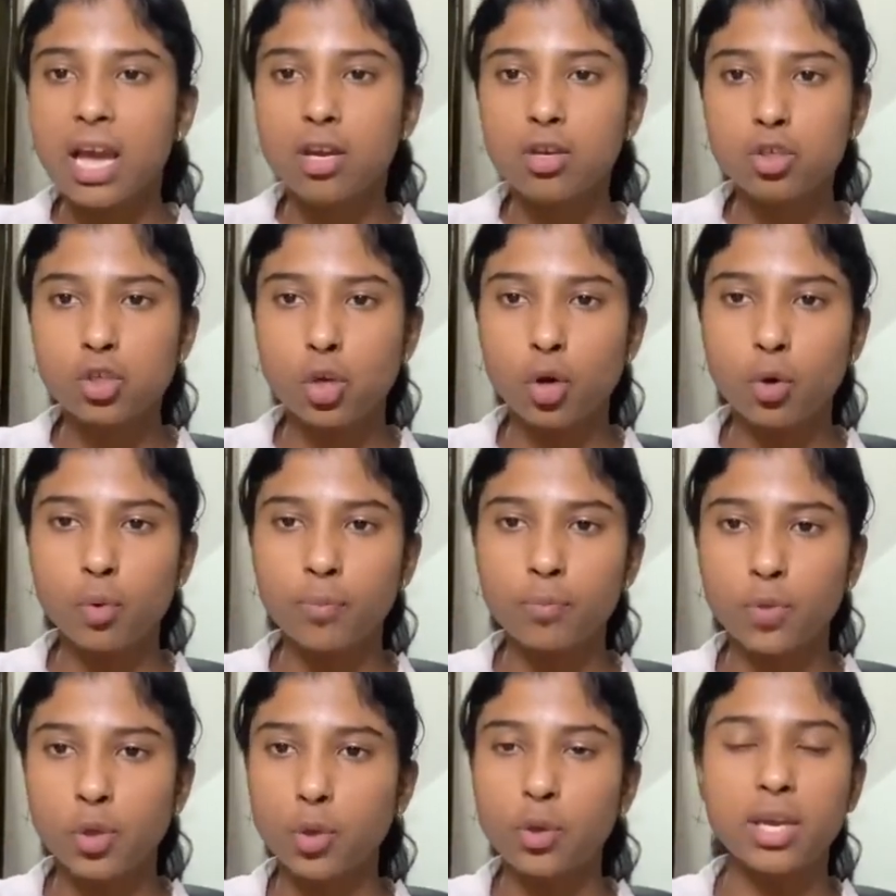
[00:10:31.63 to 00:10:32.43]

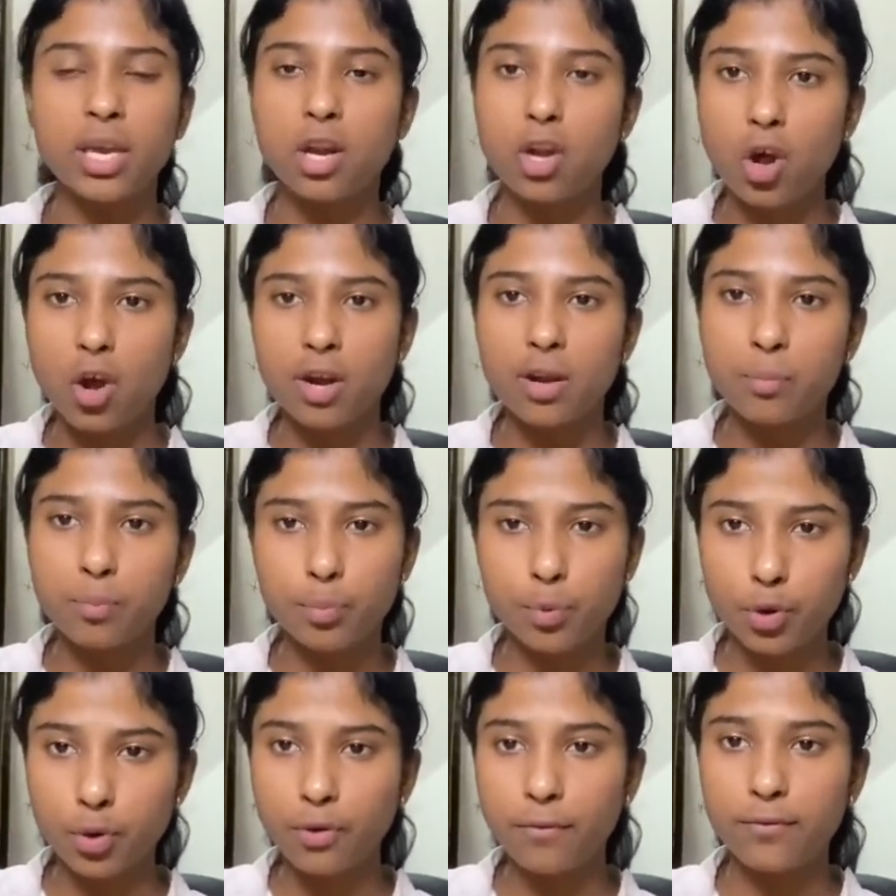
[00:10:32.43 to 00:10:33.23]
So you cannot
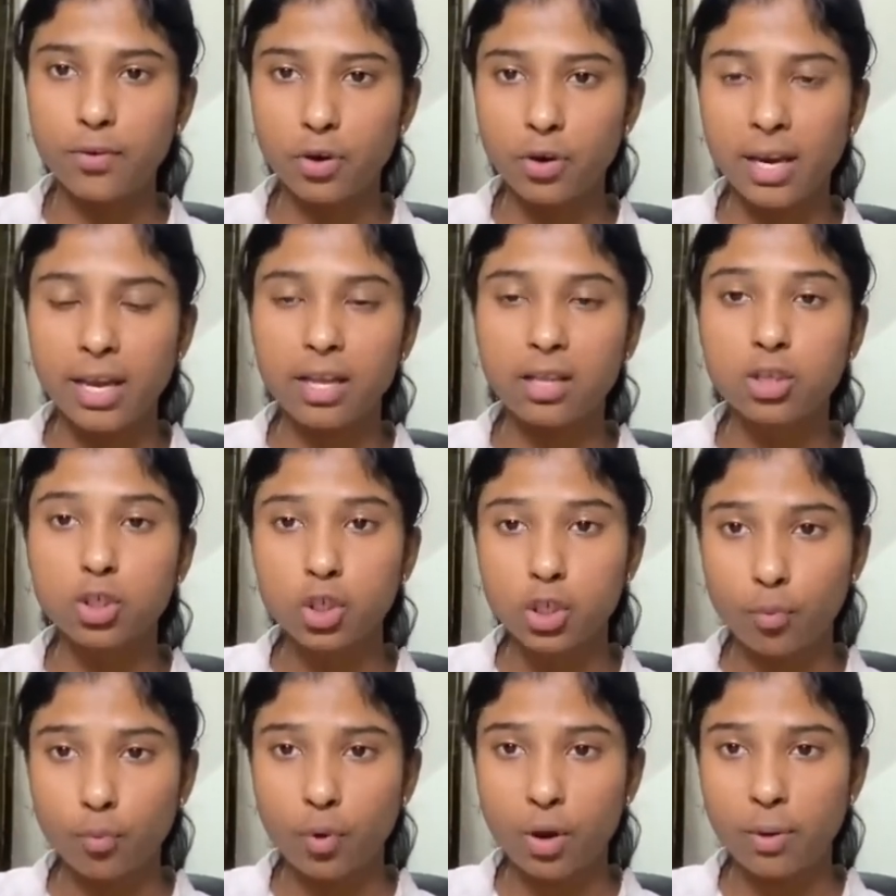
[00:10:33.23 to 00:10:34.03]
improve your
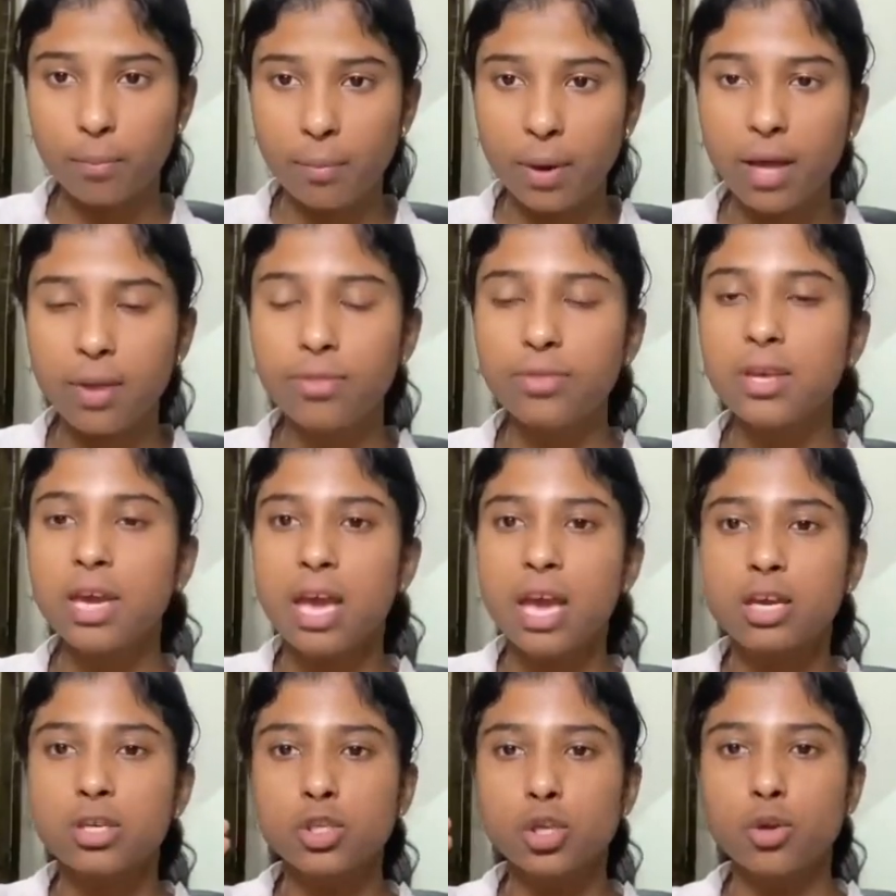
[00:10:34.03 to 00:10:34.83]
English in 1 month.
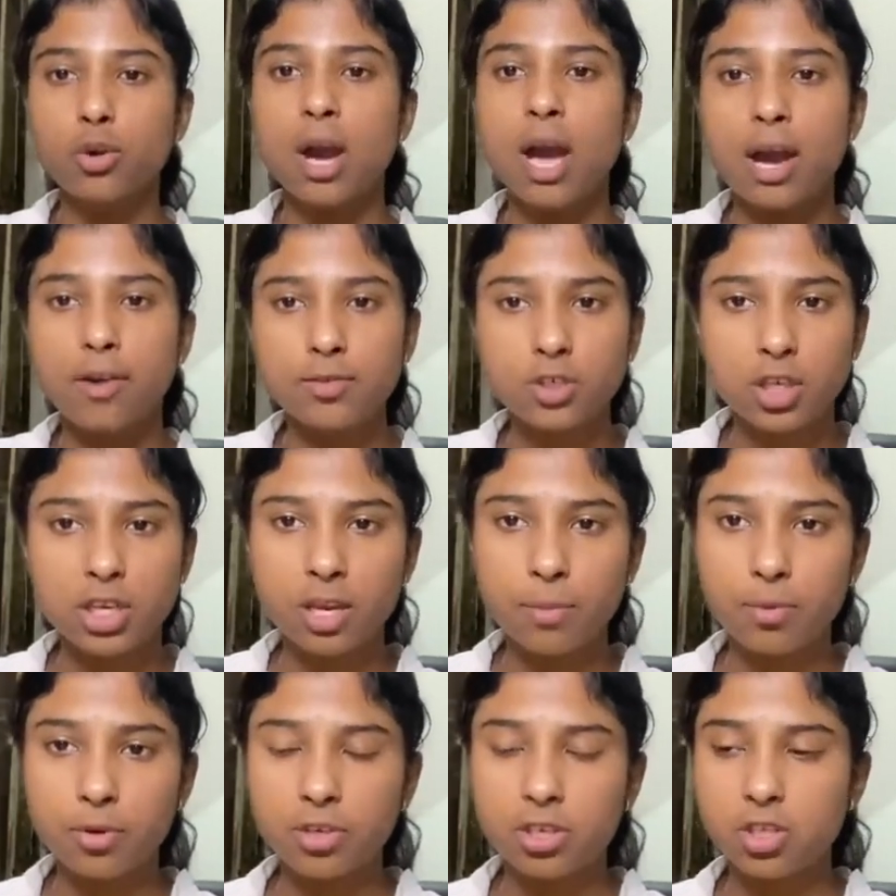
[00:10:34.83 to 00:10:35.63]
So you have to
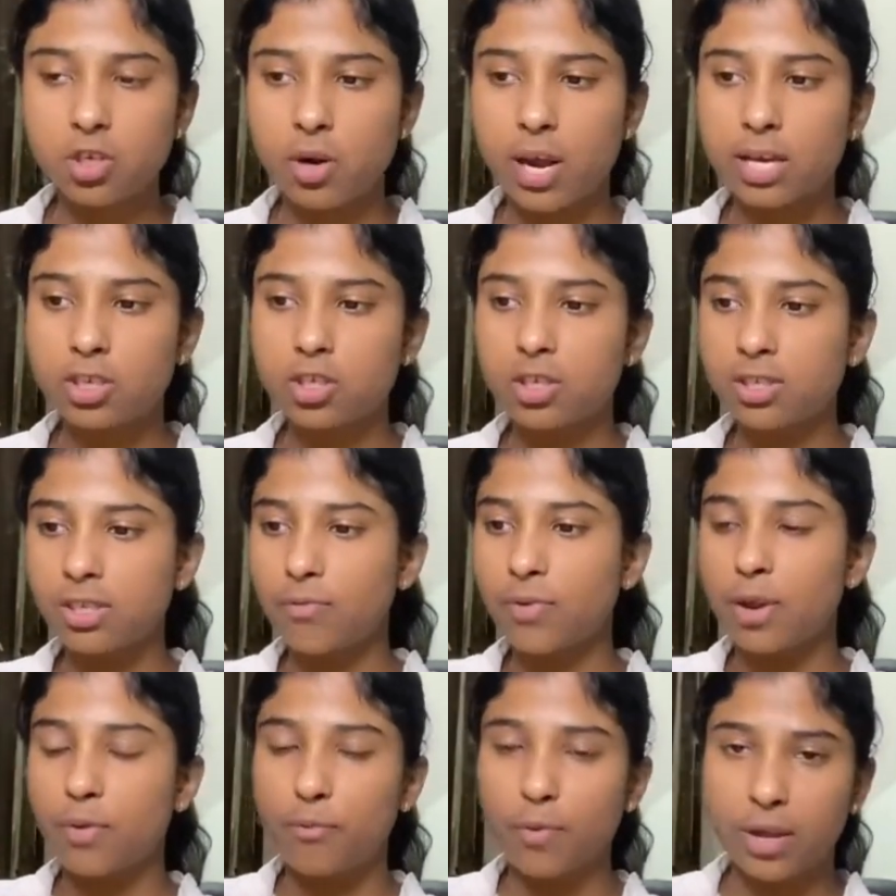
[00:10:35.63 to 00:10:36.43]
keep your distractions
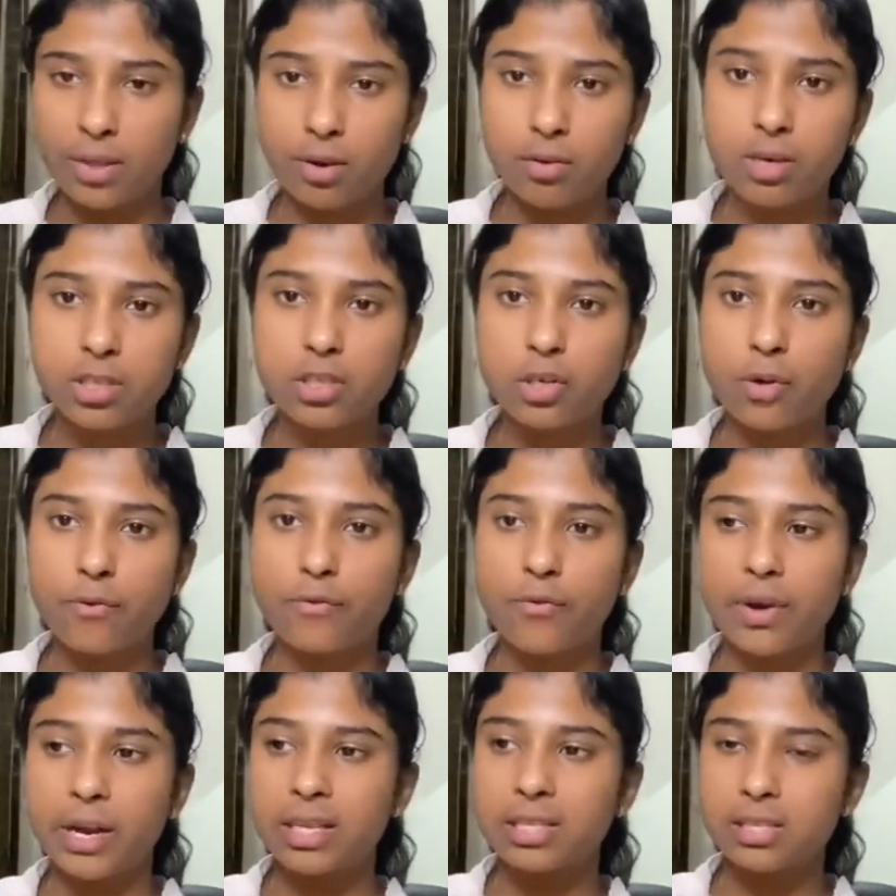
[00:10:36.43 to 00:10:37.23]
away. Whether it's your
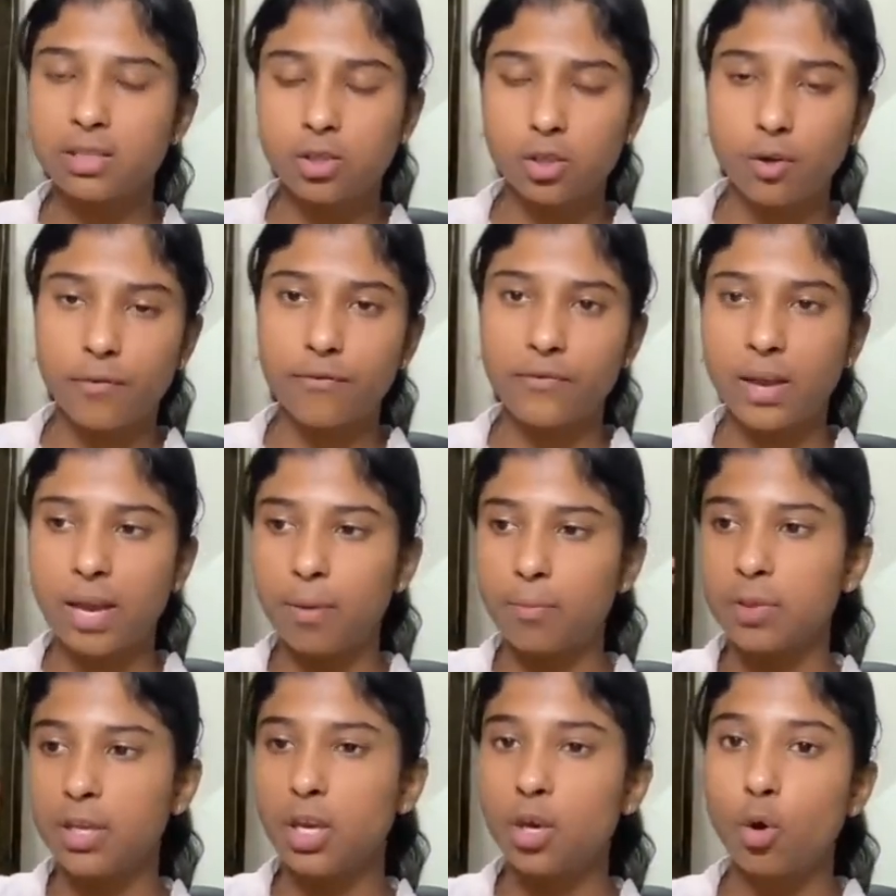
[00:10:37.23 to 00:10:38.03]
friends, it's your
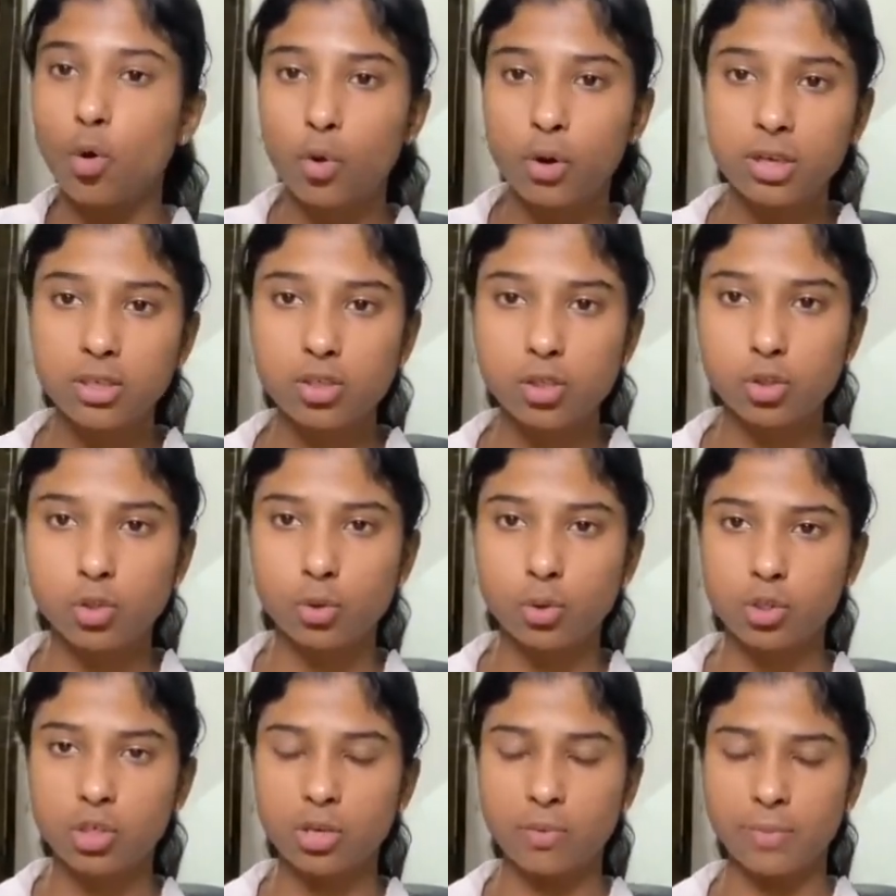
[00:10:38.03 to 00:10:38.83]
family, or it's your
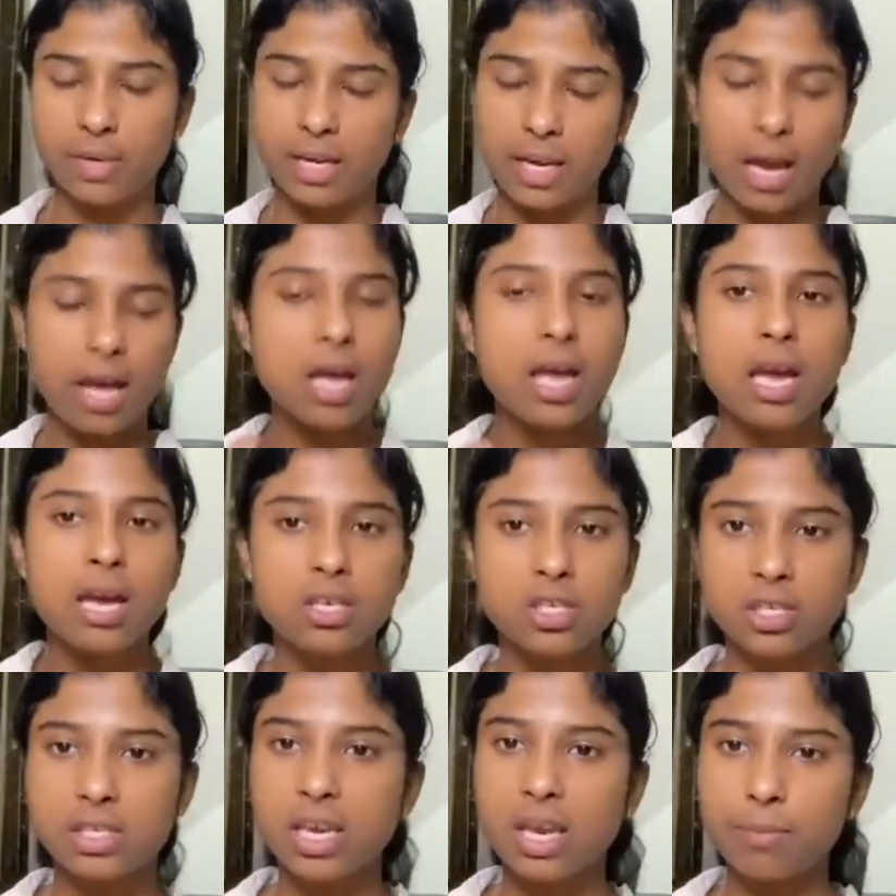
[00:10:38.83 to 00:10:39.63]
social media,
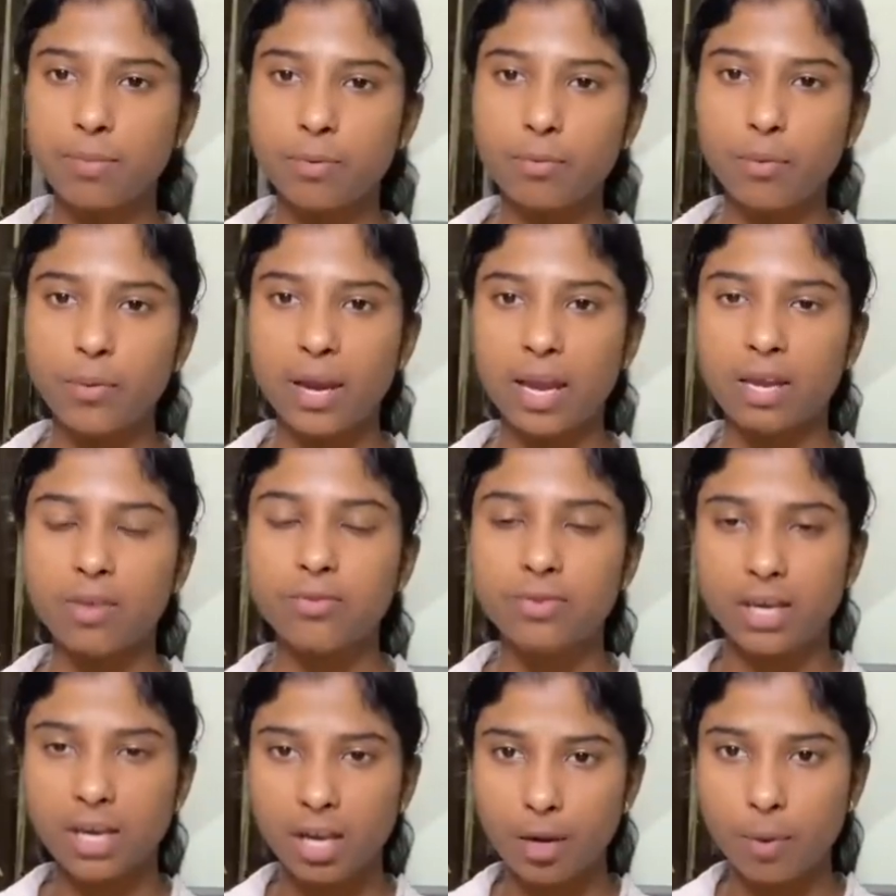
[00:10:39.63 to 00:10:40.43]
just keep them away.
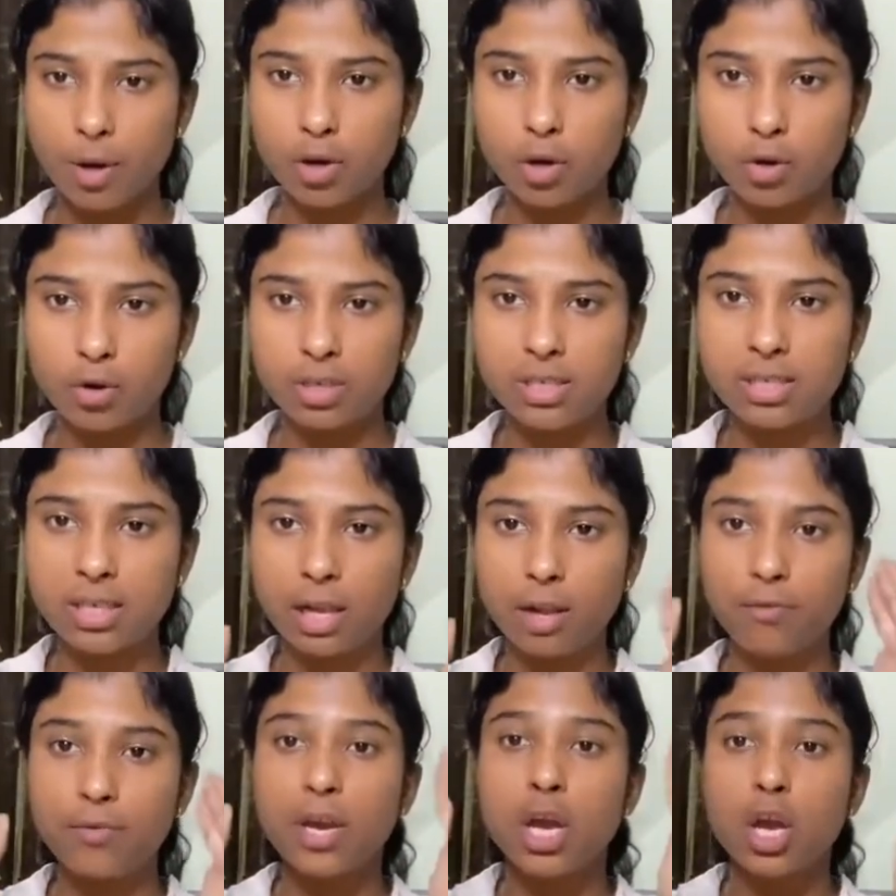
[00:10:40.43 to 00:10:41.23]
Think about
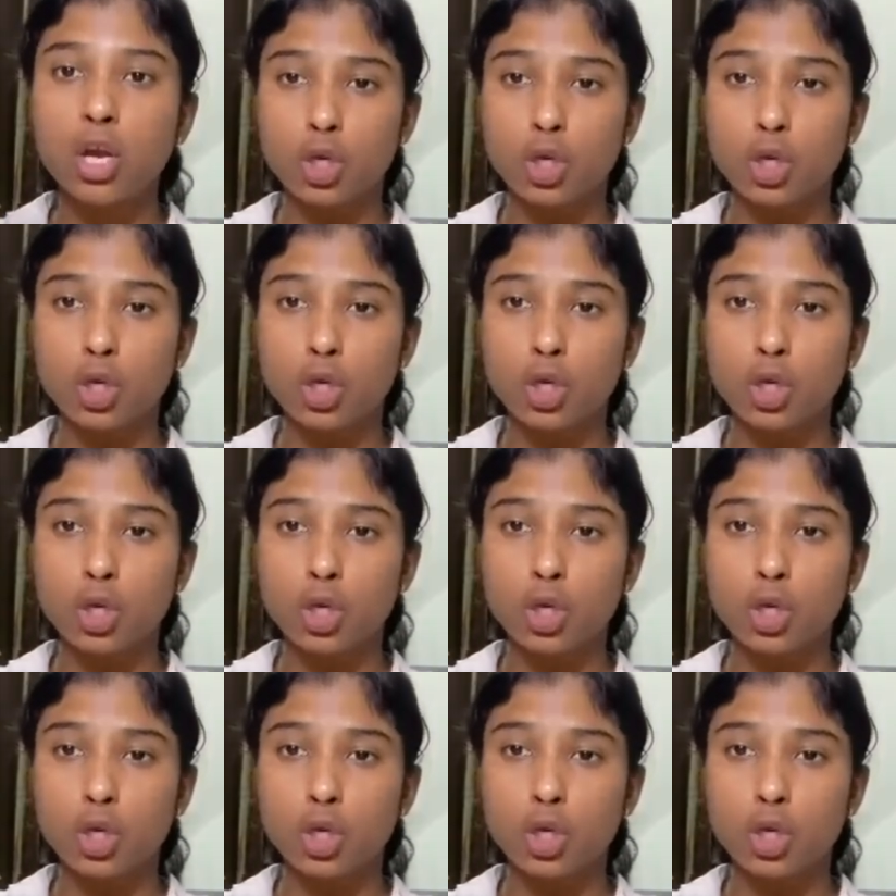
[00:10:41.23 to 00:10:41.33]
yourself.